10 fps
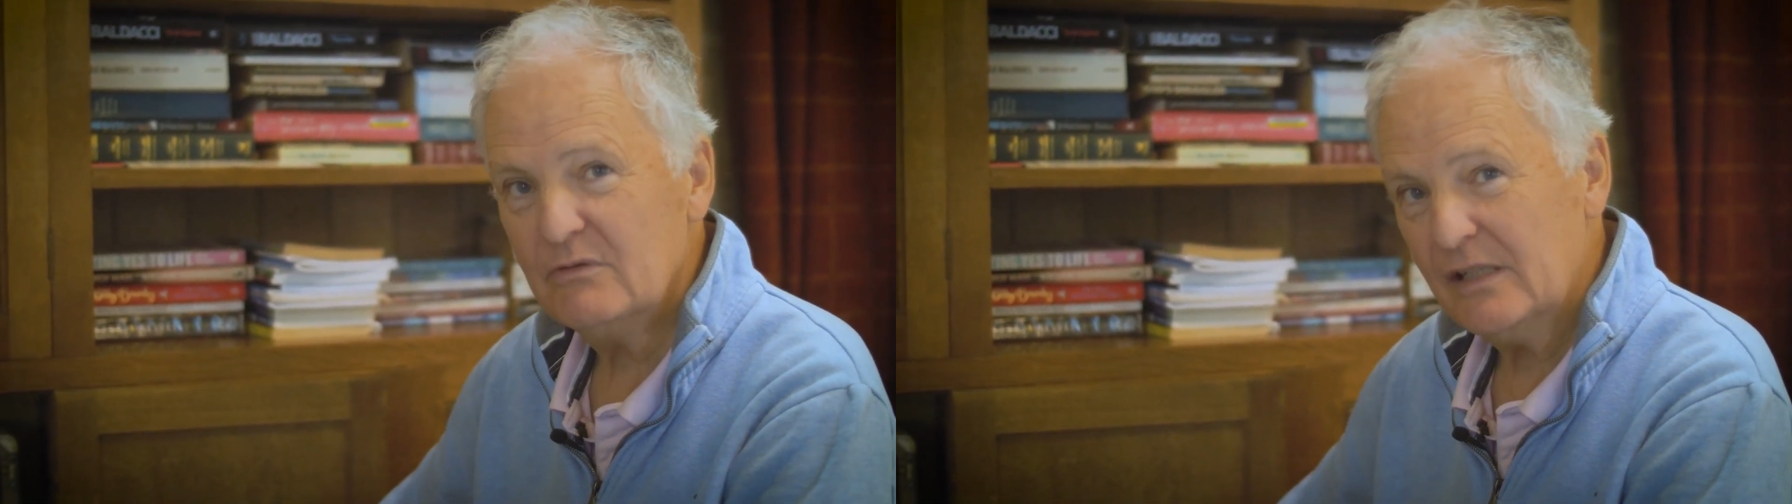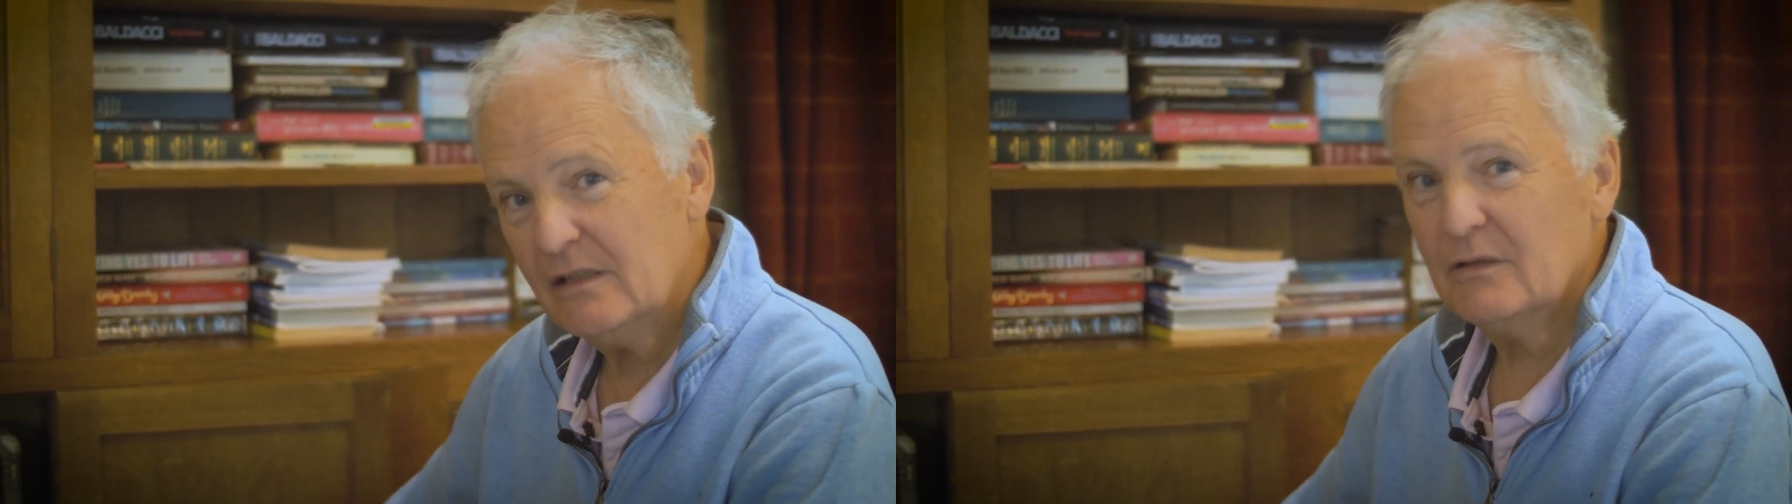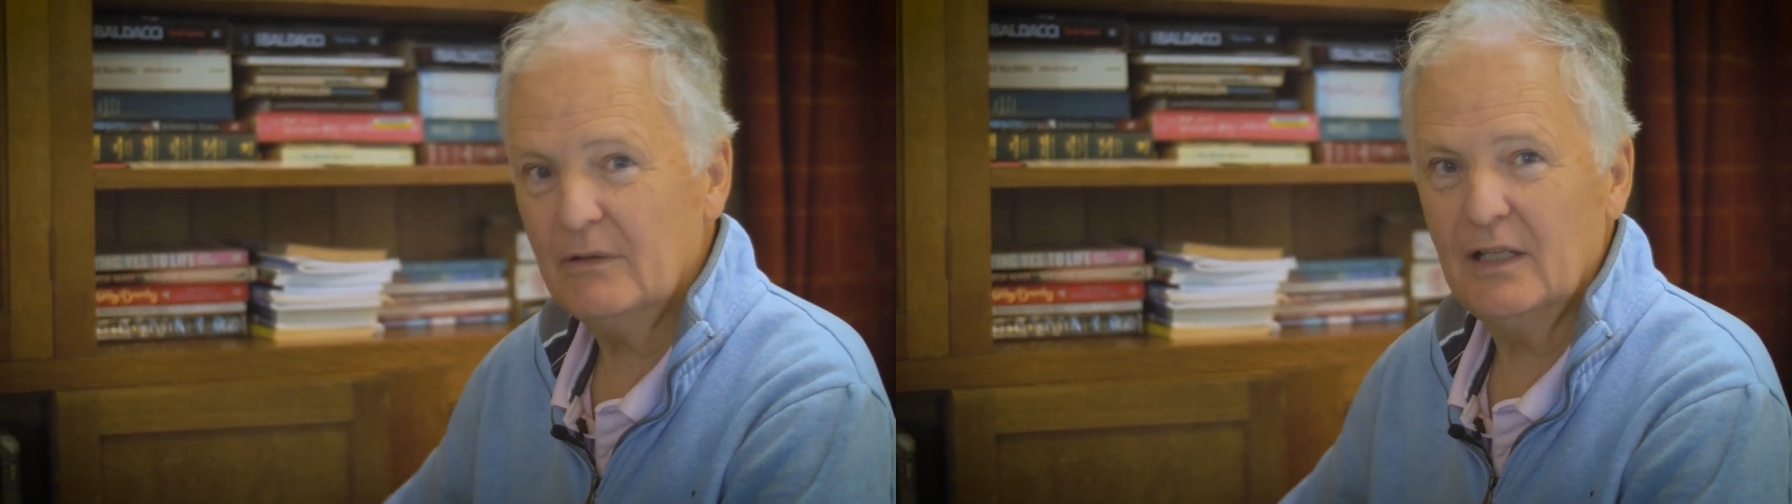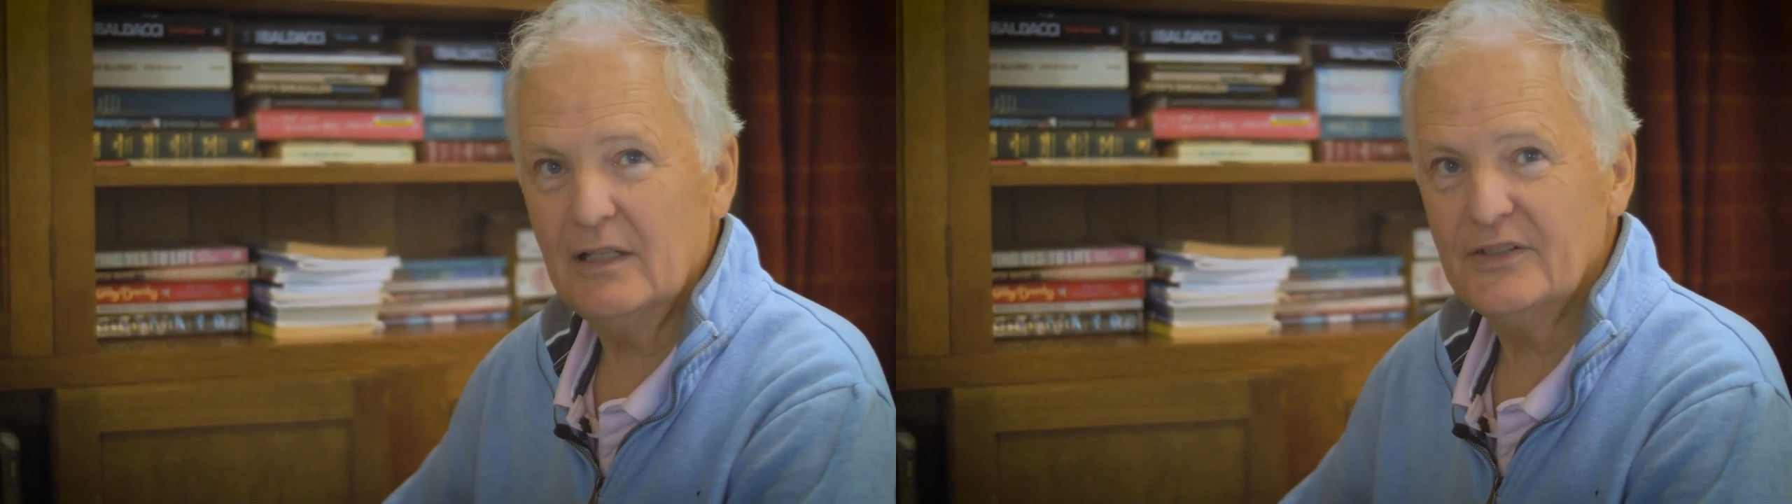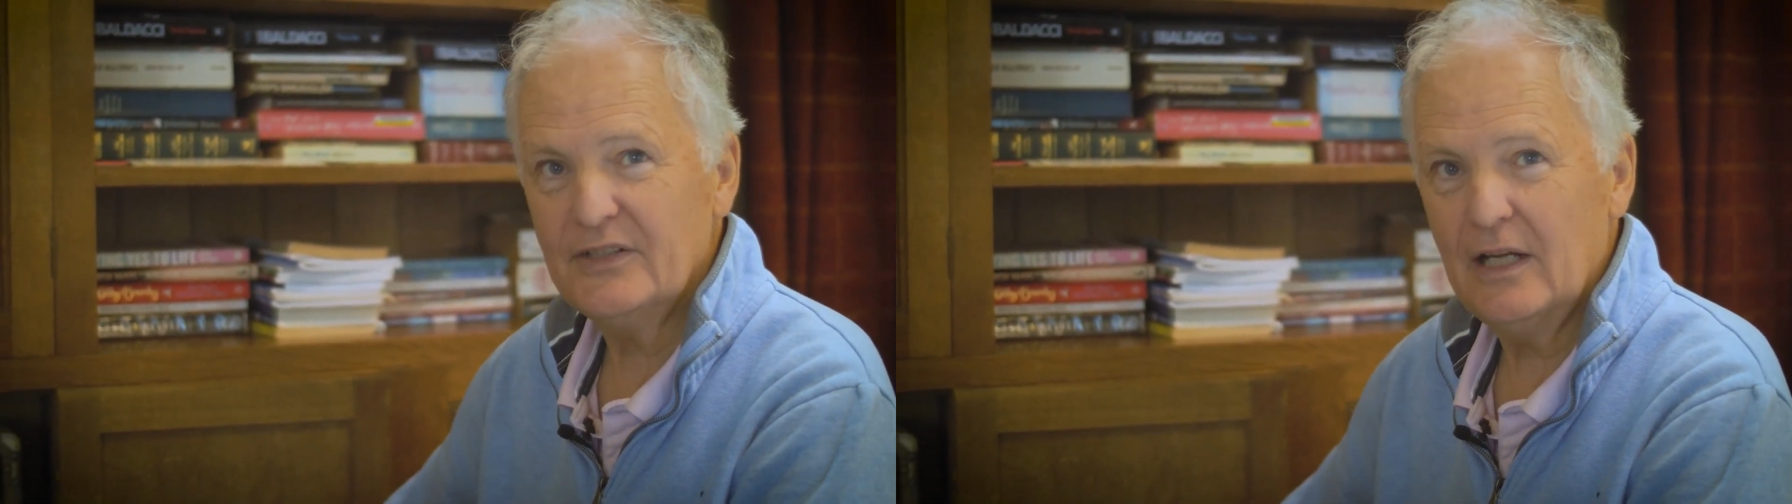didn't quite
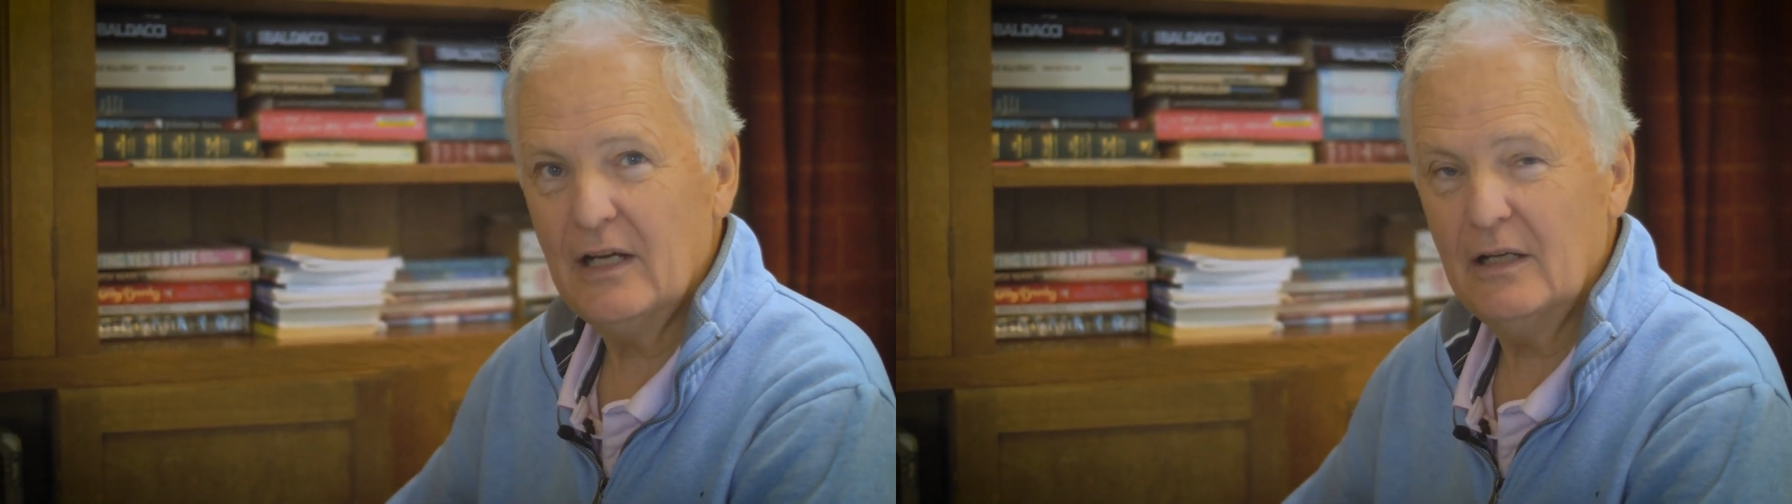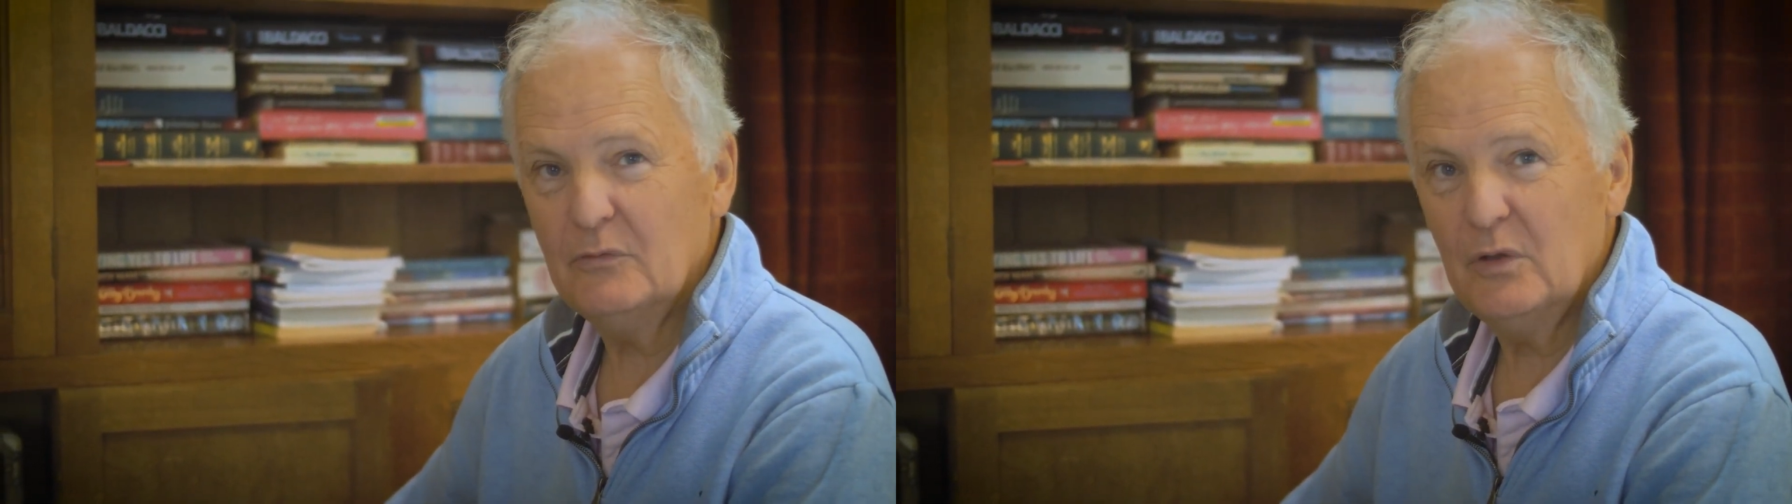understand how it